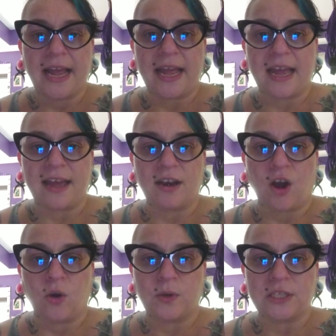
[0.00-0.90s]
and
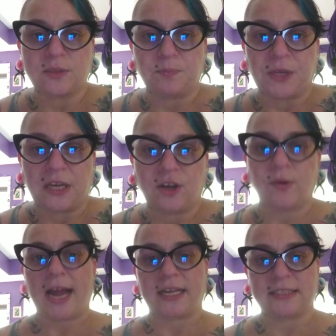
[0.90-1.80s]
always being
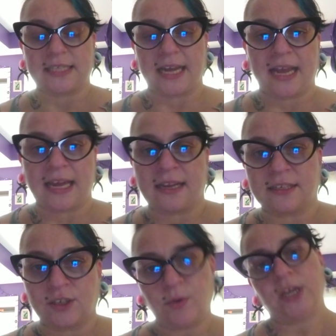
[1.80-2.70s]
correct
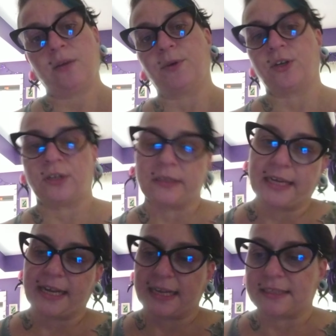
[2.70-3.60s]
and agreeable.
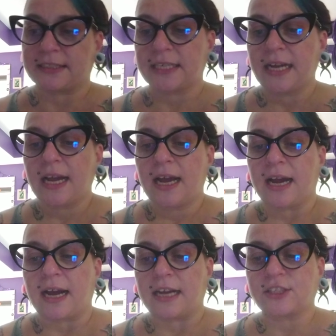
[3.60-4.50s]
And
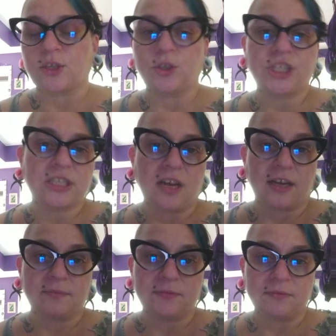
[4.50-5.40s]
so
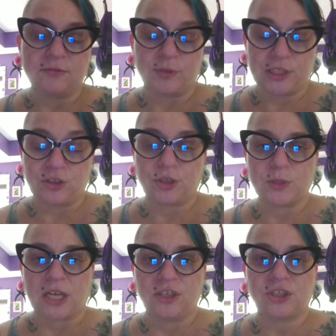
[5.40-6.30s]
the researcher
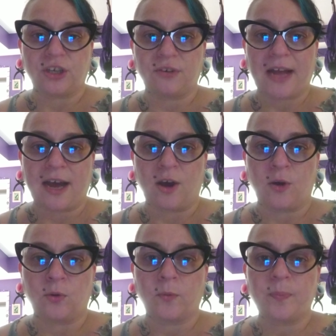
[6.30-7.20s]
was unsure of
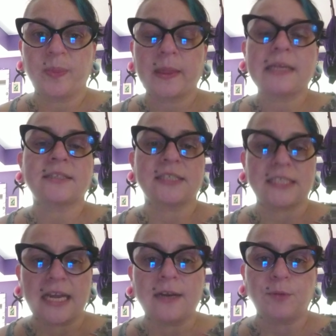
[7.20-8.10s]
how
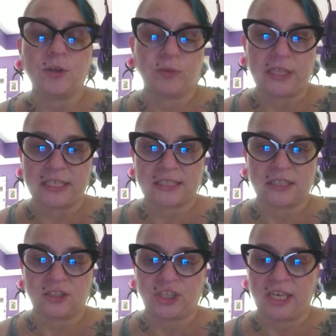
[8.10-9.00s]
sustainable and
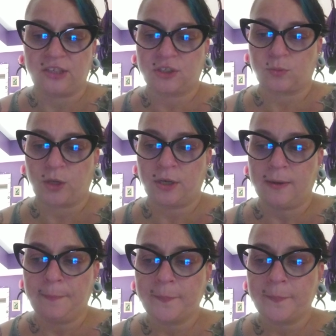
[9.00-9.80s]
realistic the changes were.